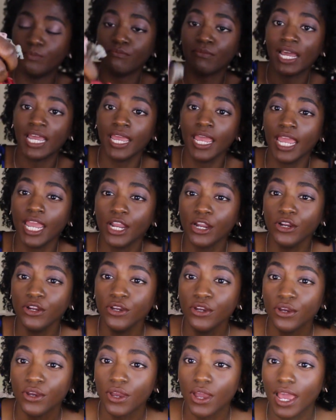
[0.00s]
My hair
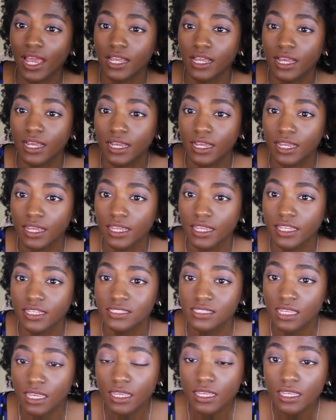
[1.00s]

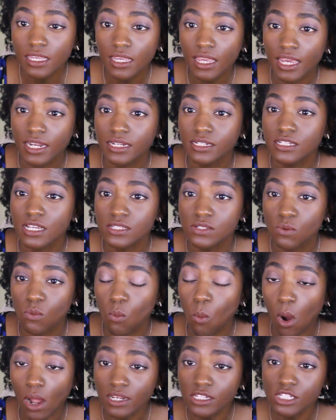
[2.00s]
is kinky and it doesn't
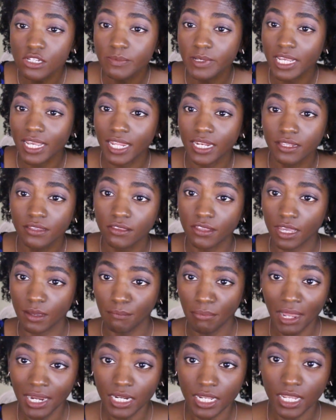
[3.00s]
want to be anything
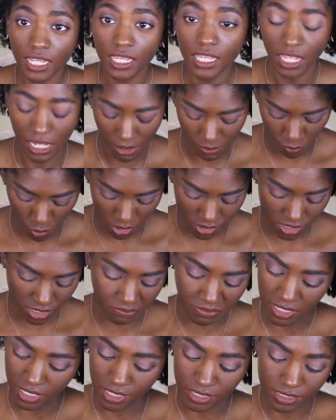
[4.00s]
but kinky. It wants
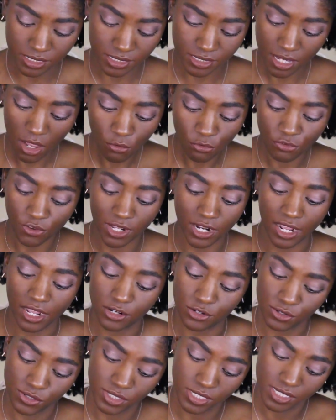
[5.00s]
to be itself, and I
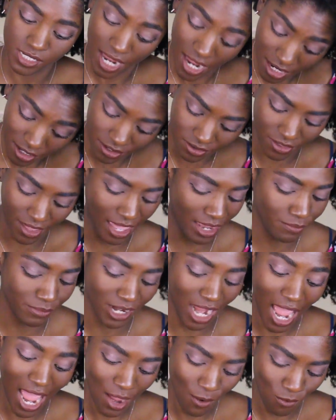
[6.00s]
understand that,
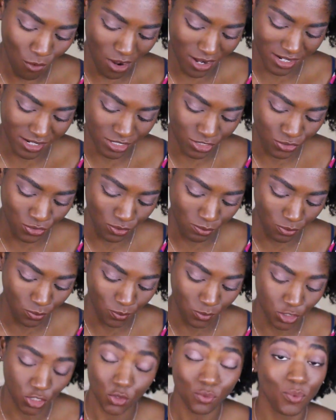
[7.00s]
but I want it to
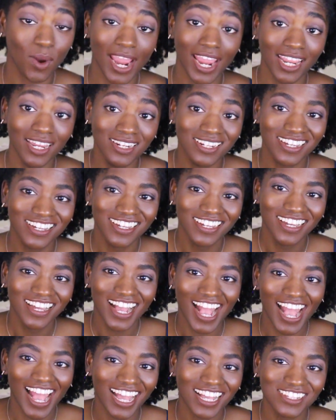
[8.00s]
charade
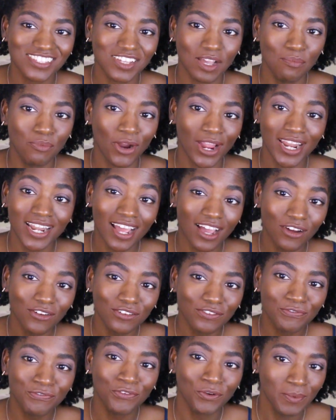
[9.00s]
as a braid
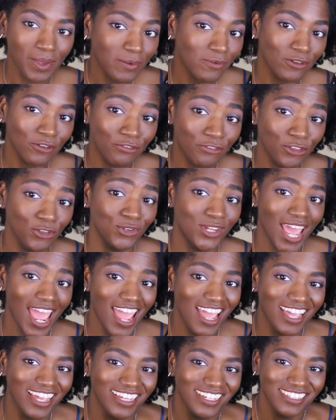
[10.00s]
out for maybe a few
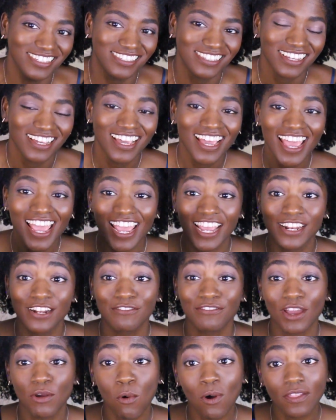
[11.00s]
days. And
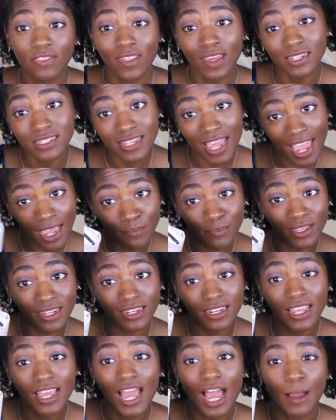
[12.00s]
if I want that to
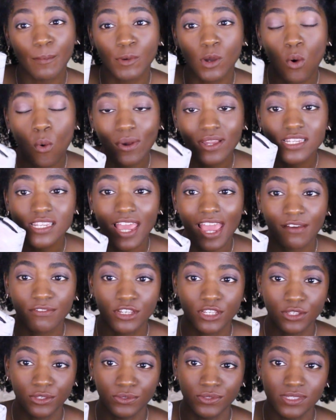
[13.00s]
happen, I'm going to have
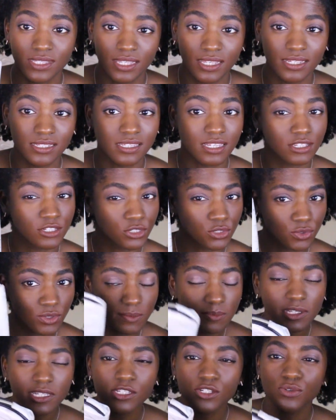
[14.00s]
to use these
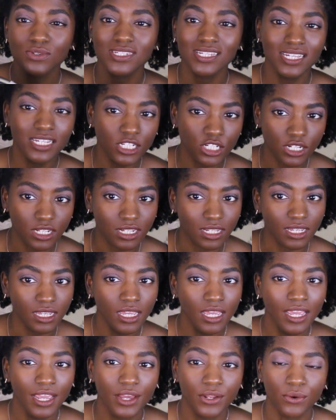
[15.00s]
extremely
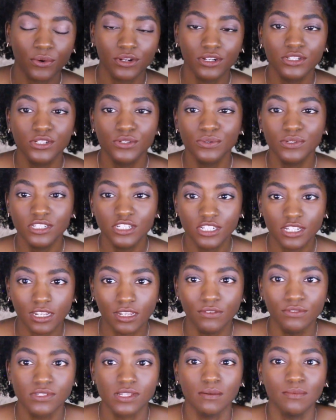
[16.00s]
strategically in order to
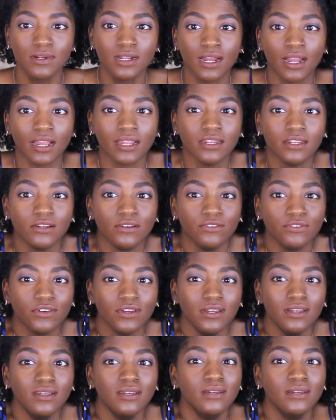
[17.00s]
achieve some kind of